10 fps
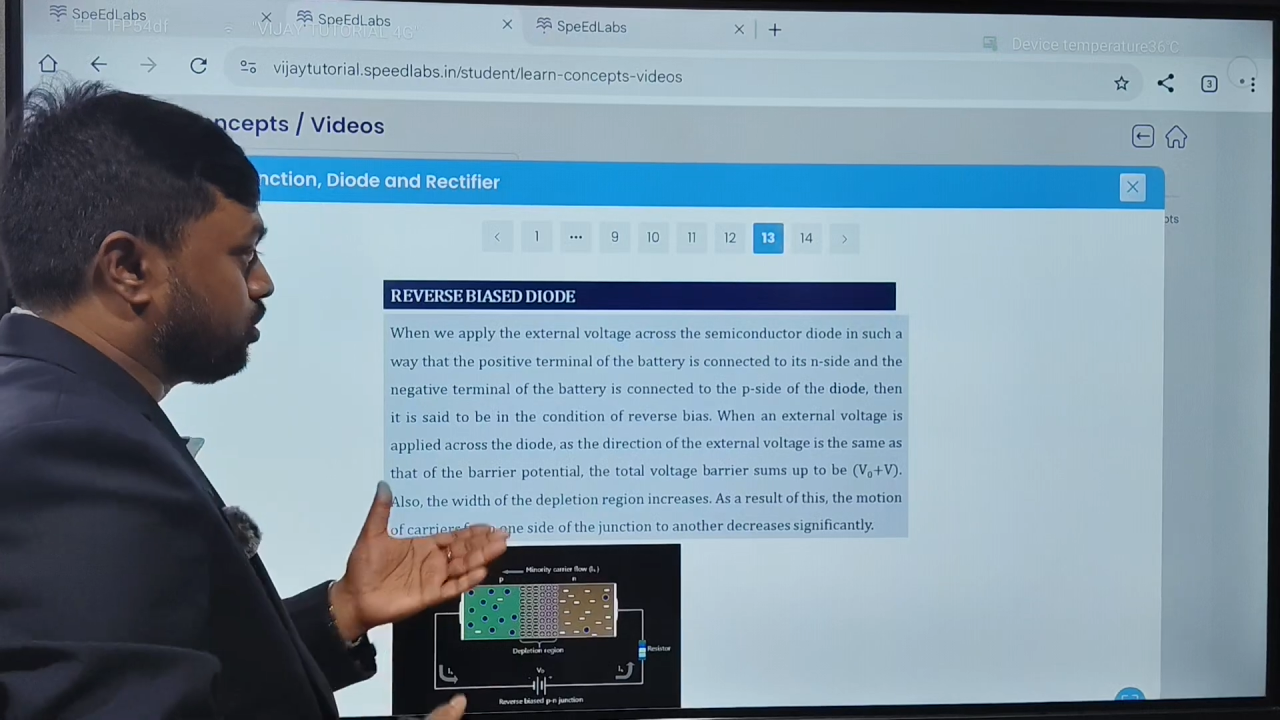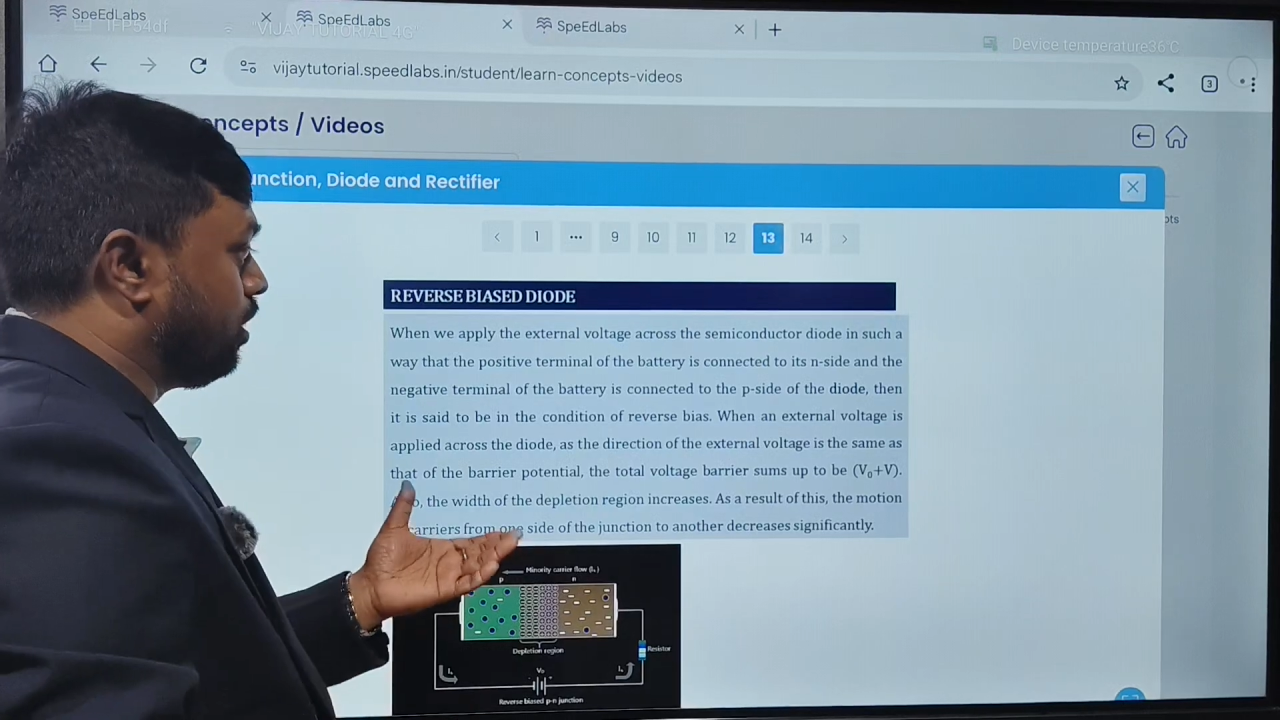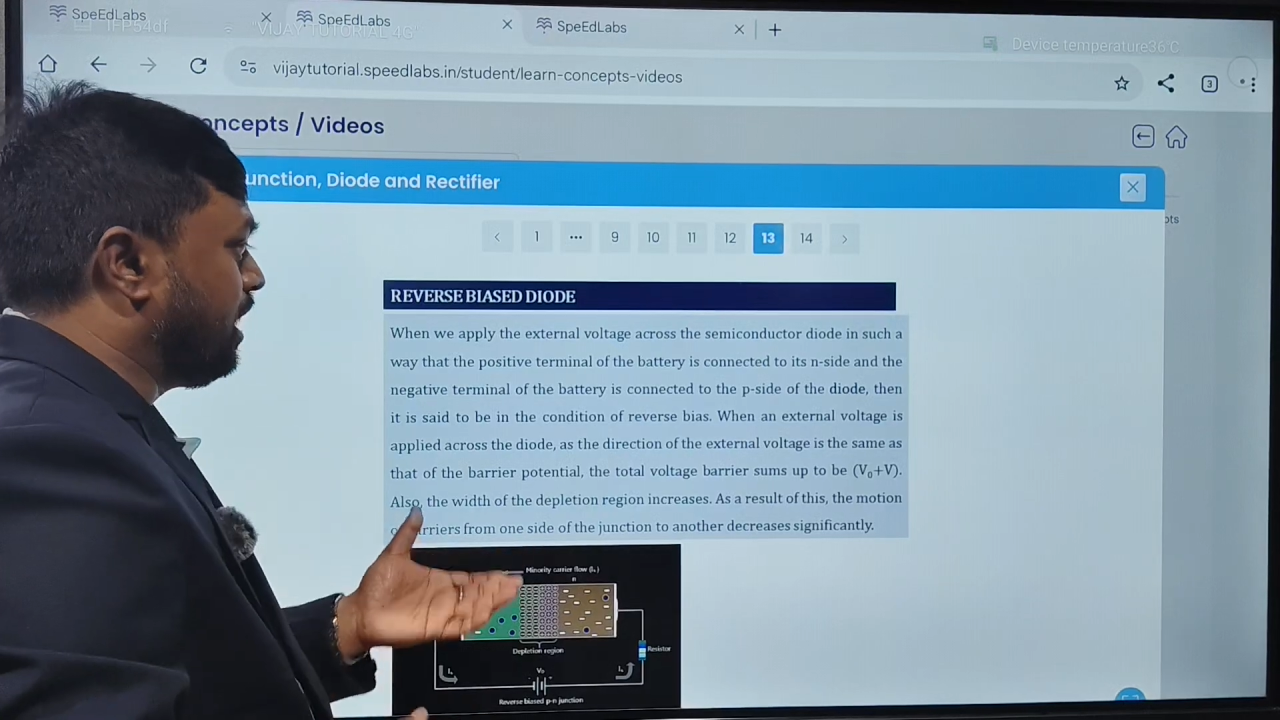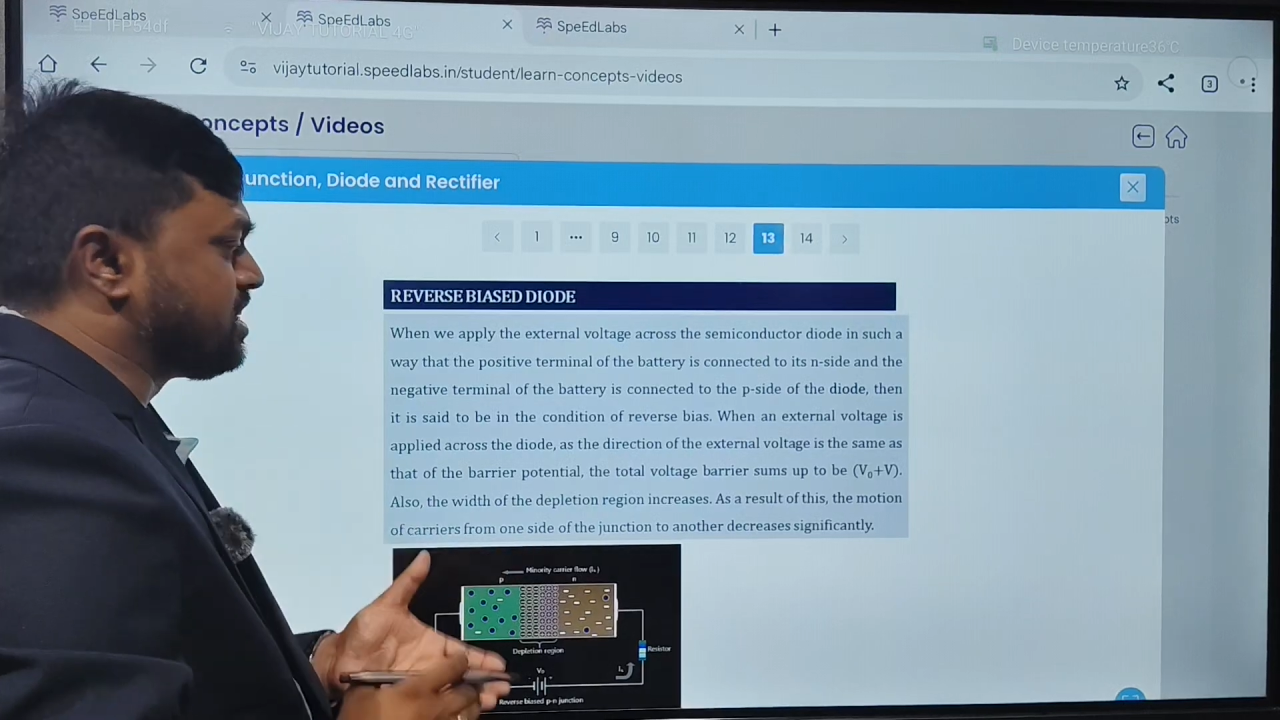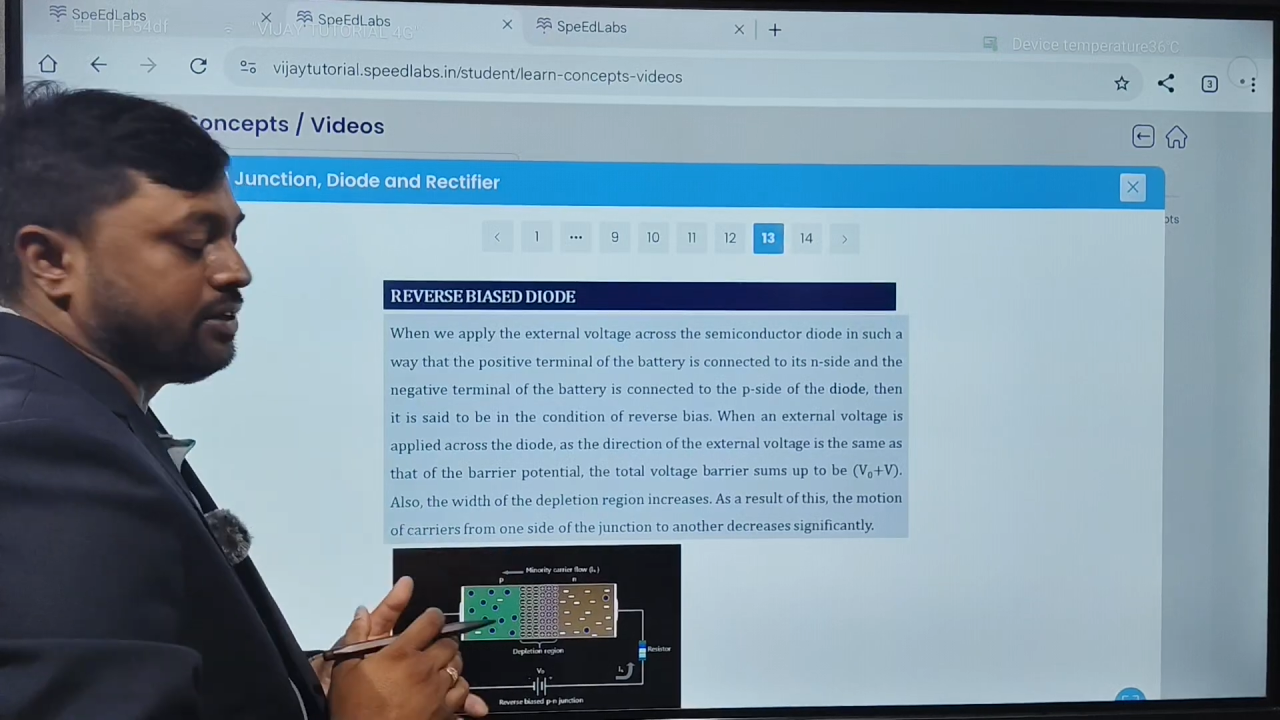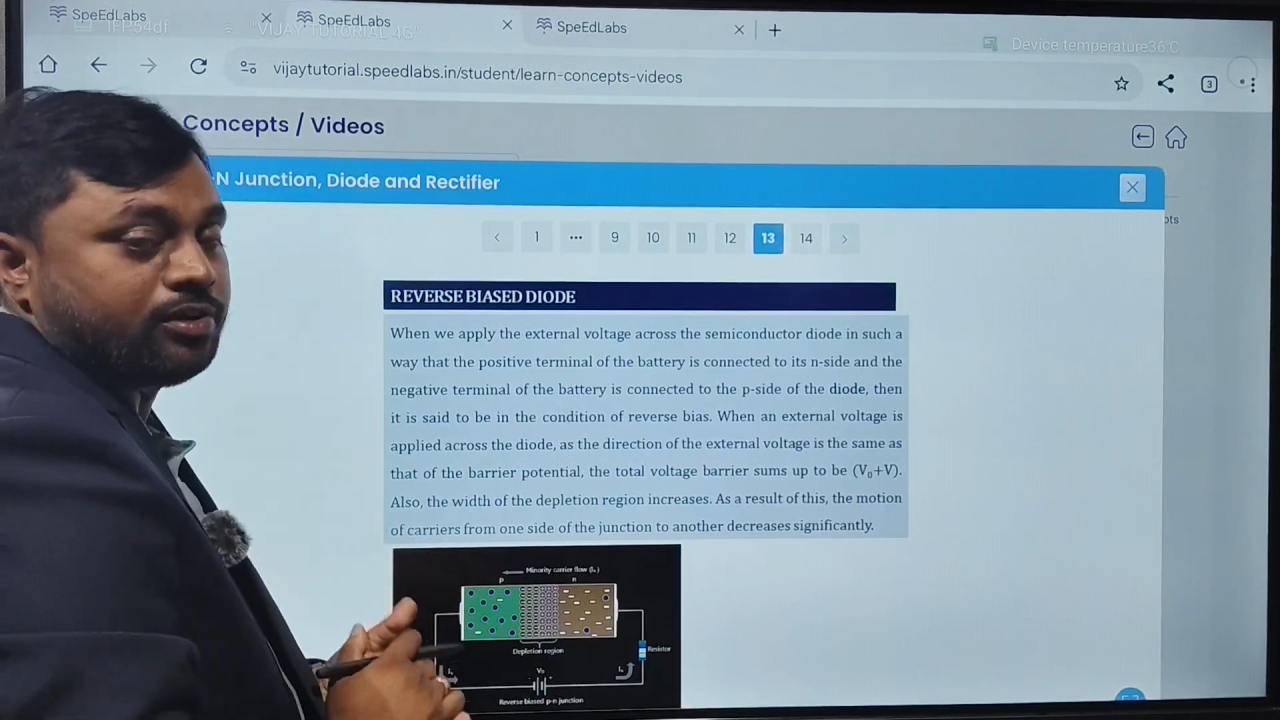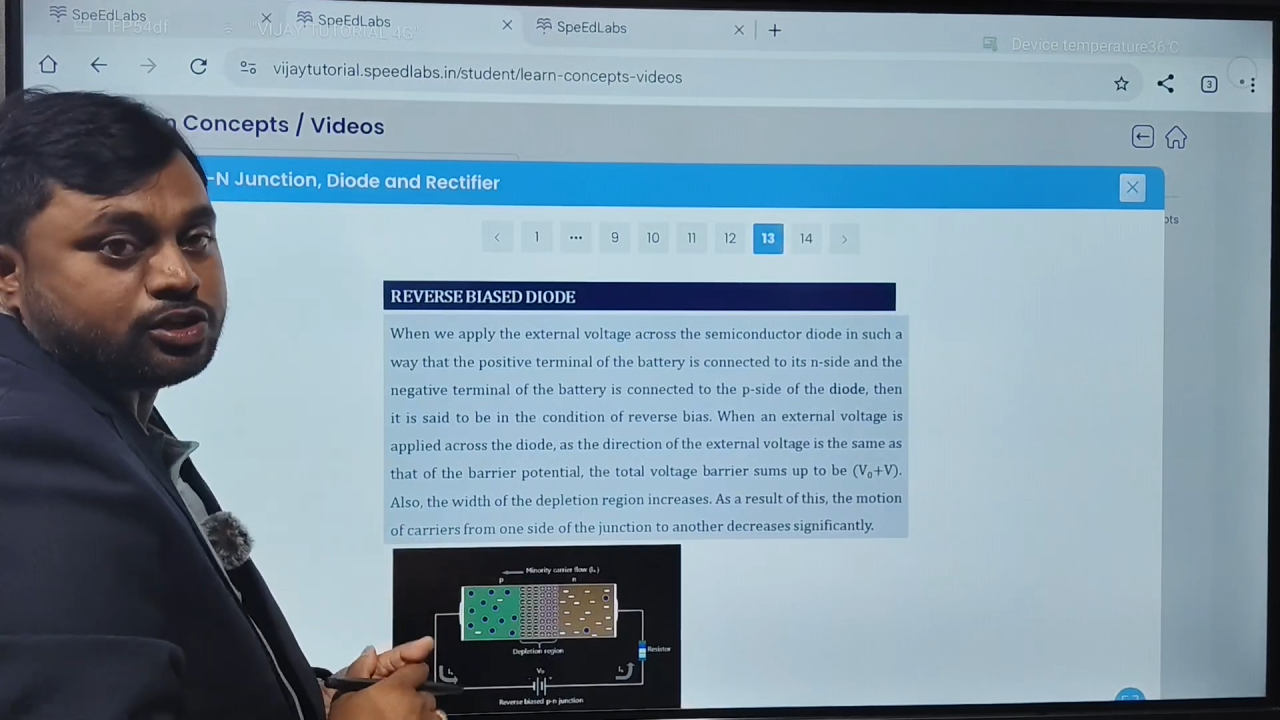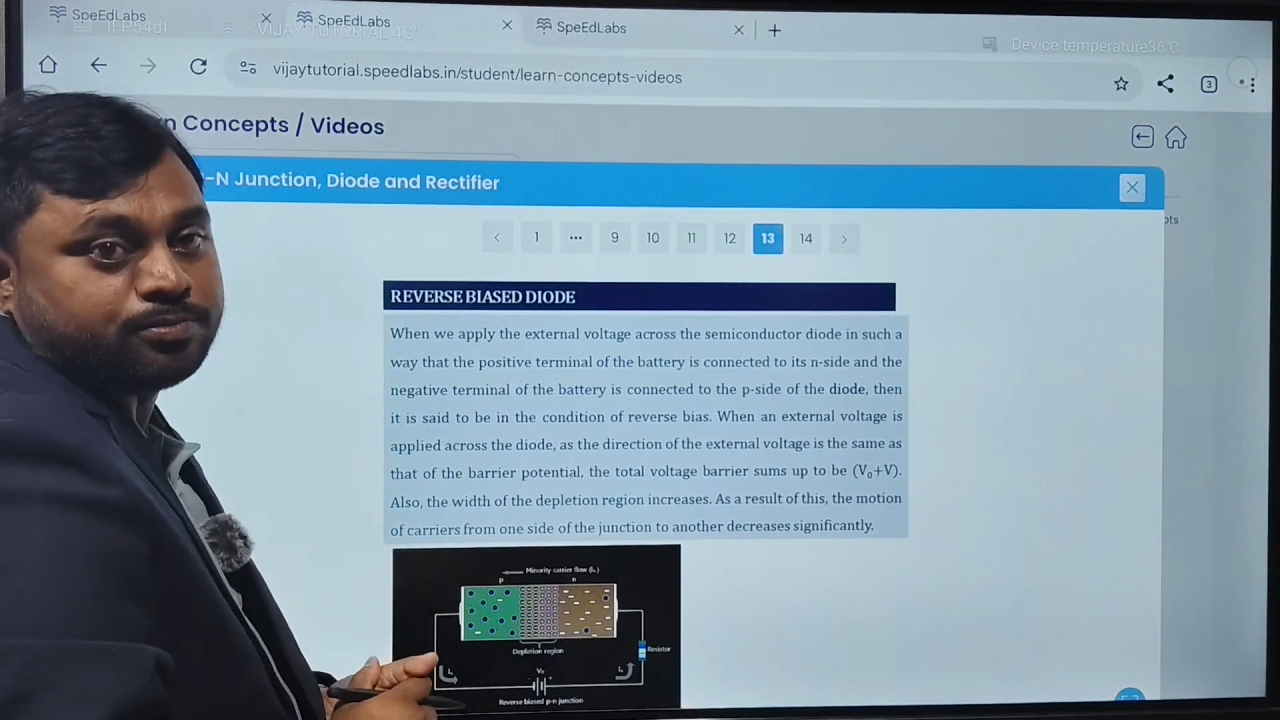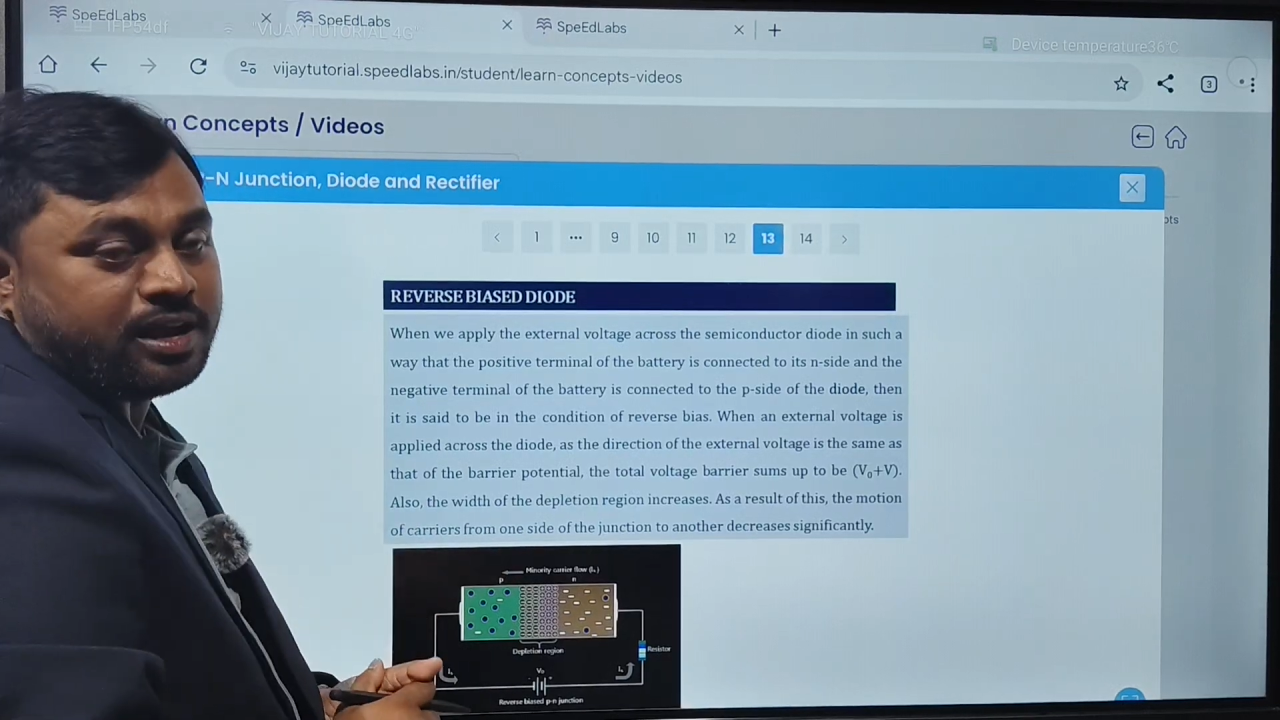it is called as reverse